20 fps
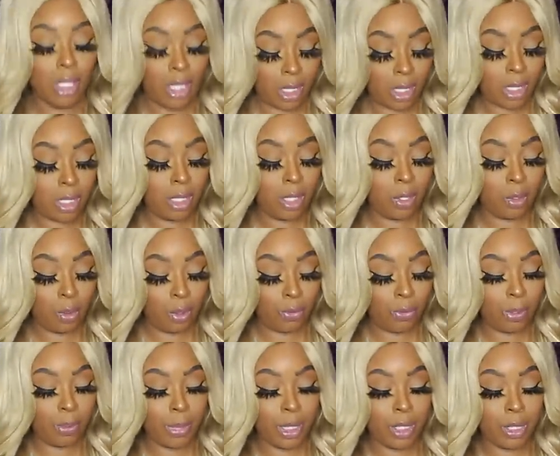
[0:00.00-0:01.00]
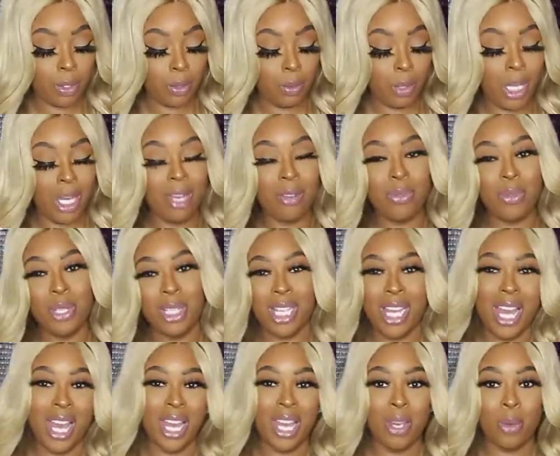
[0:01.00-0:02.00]
This will do it for me too. Every
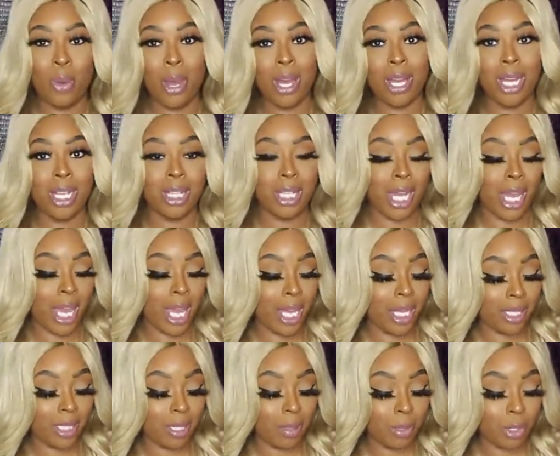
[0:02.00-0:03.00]
day, walk out the house.